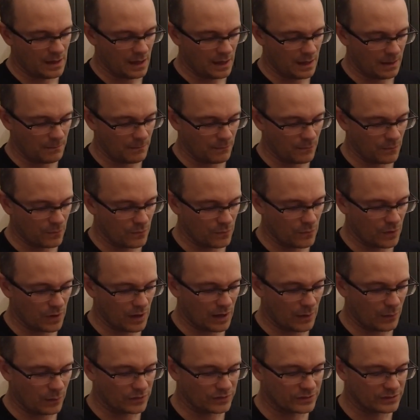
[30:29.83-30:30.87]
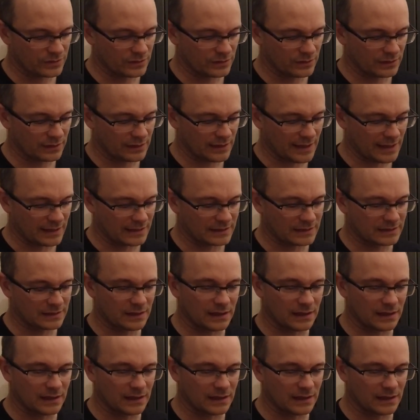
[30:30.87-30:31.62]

I want to look at